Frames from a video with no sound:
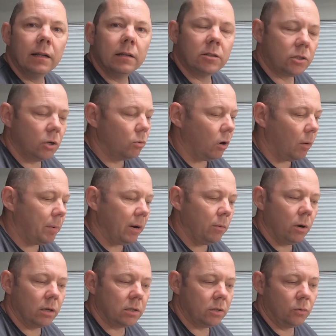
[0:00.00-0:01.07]
Still got a bit of
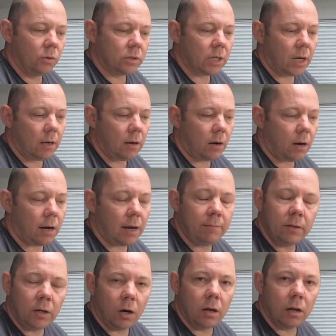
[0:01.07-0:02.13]
work to do on the solar. I
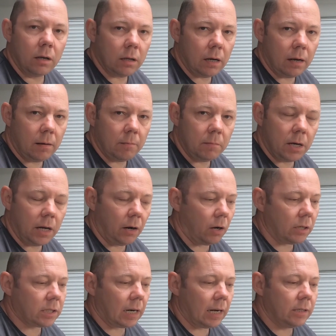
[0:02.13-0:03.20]
haven't got an
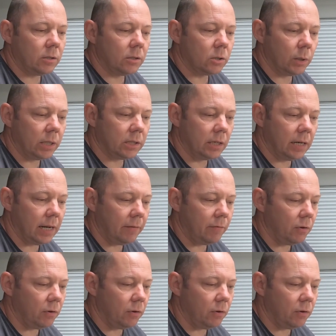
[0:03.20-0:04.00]
isolation switch in there,